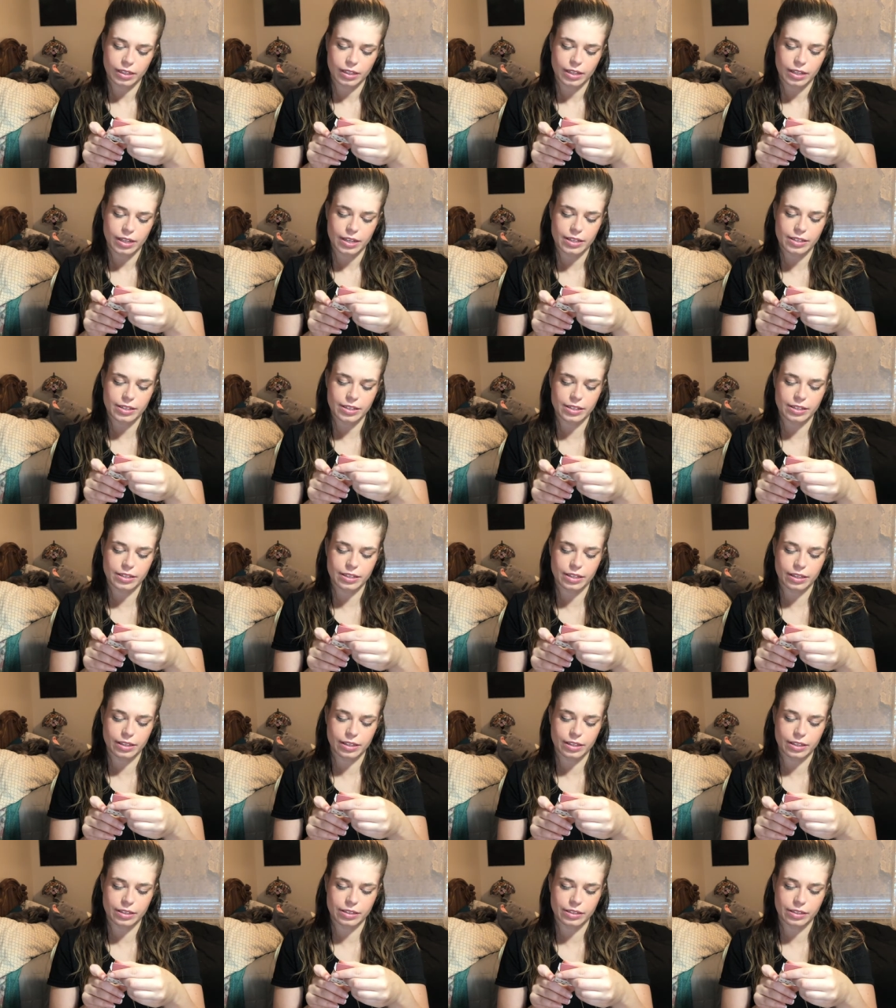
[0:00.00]
It says that
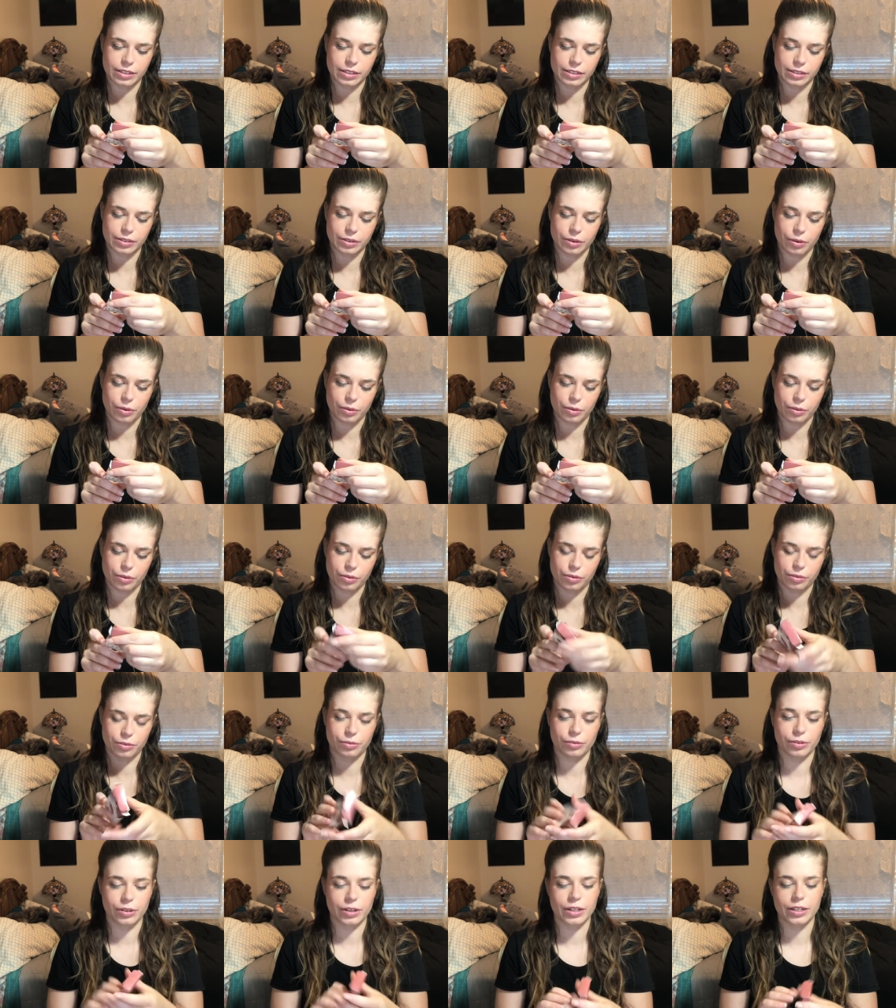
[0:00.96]
this is
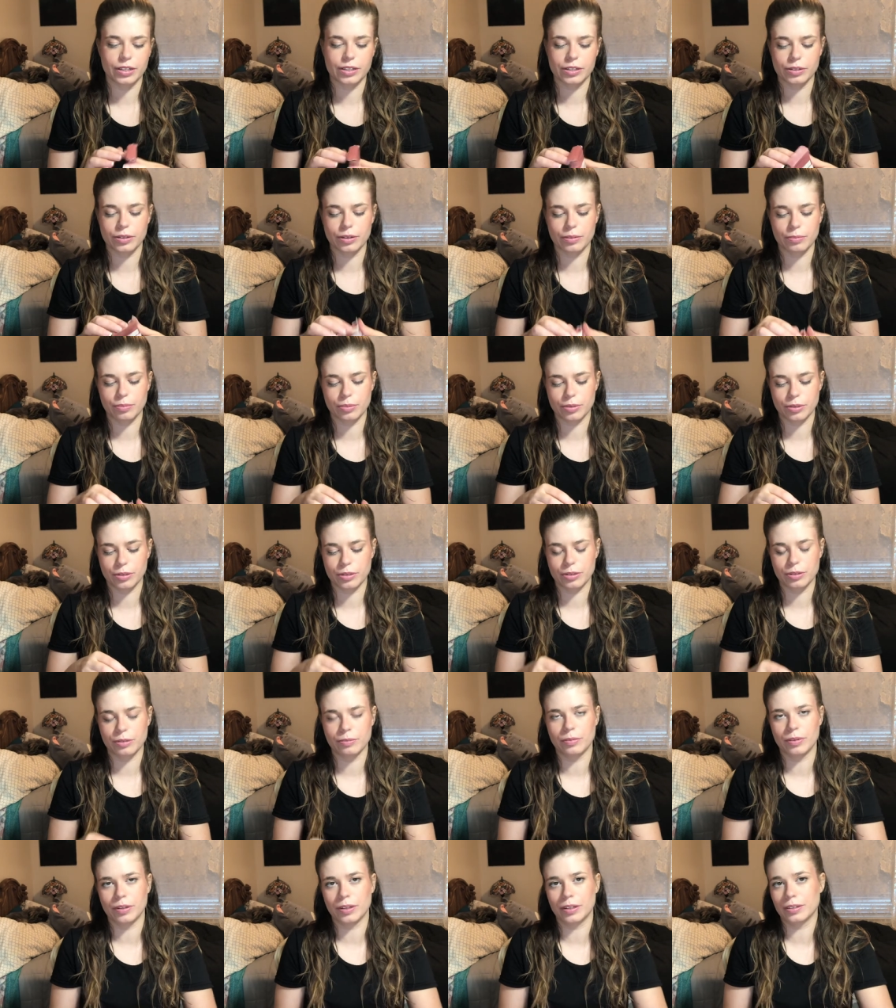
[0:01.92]
03, so I
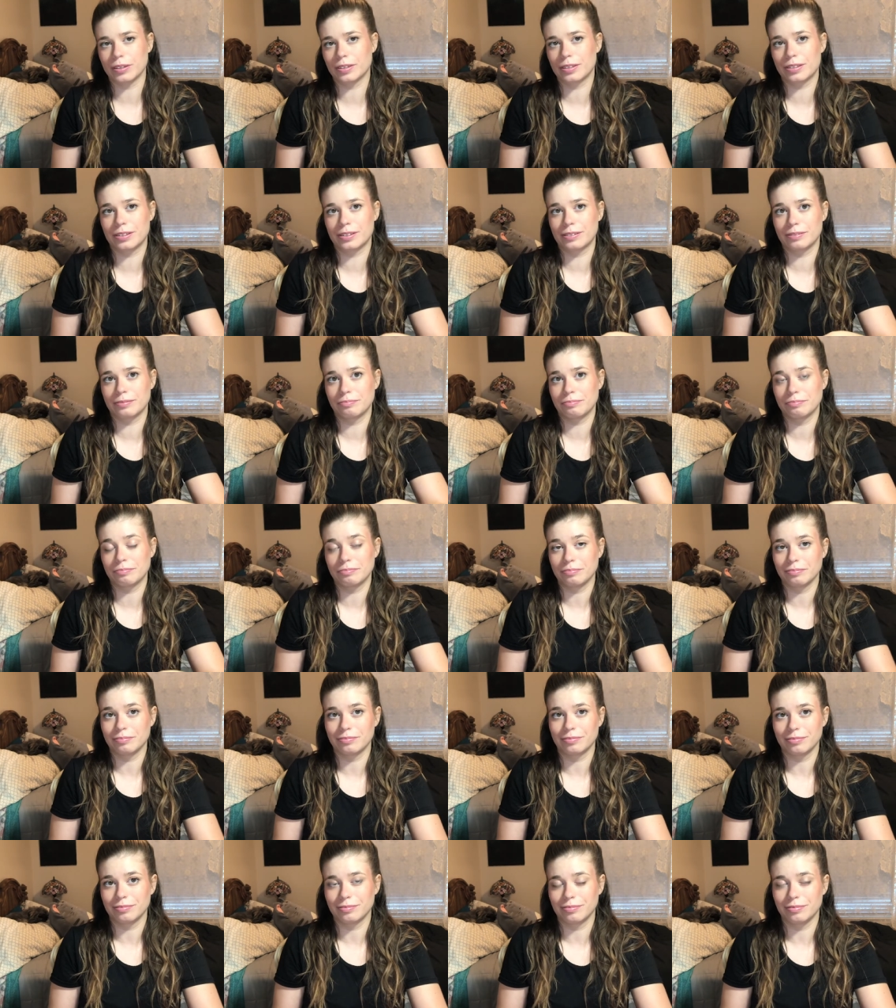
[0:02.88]
presume that's
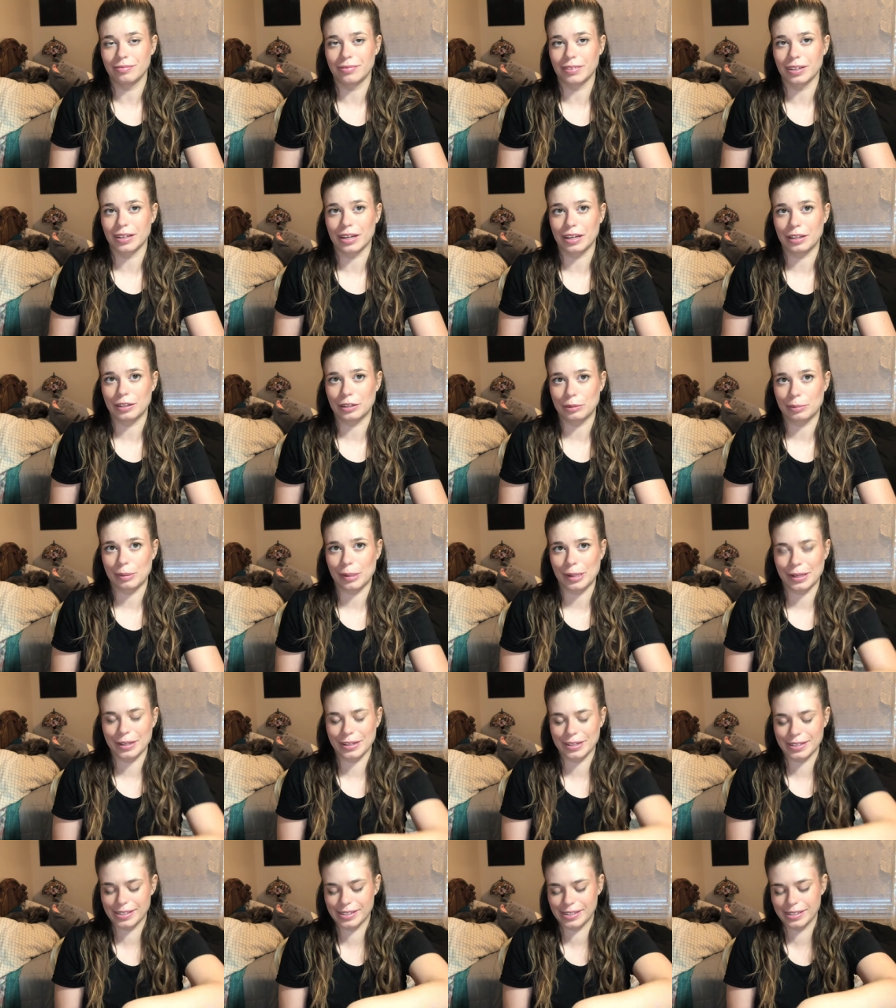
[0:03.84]
the color
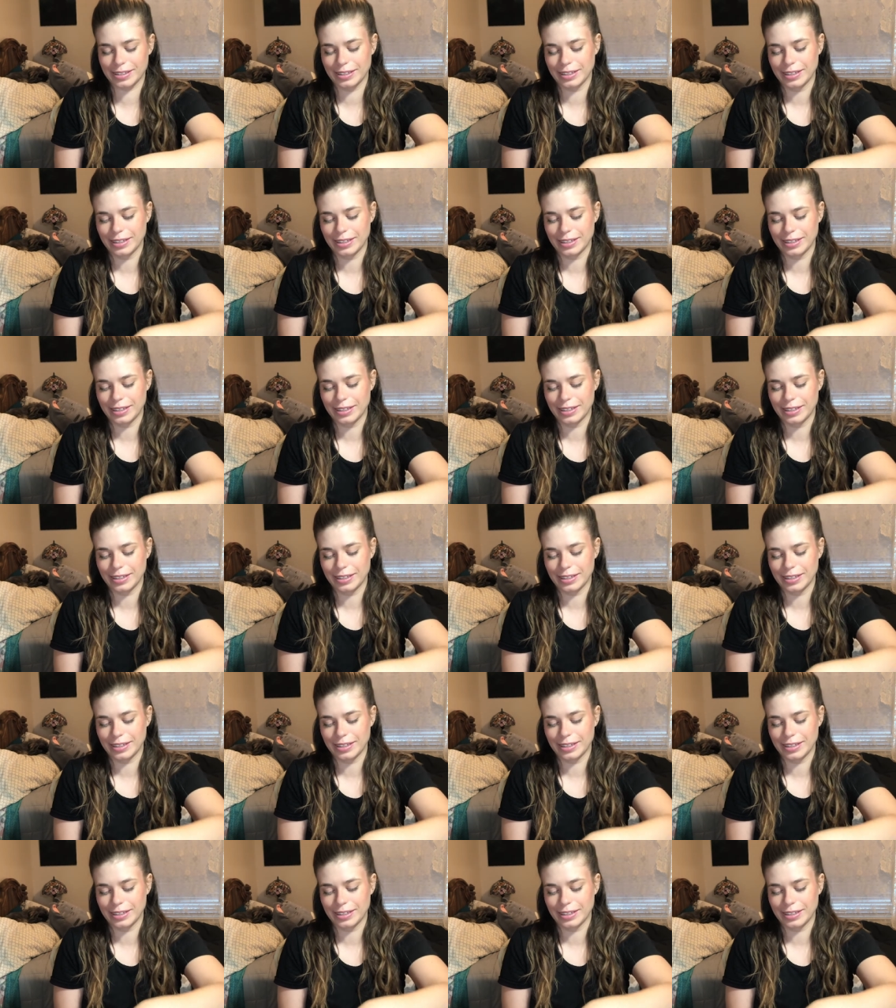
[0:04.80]
box.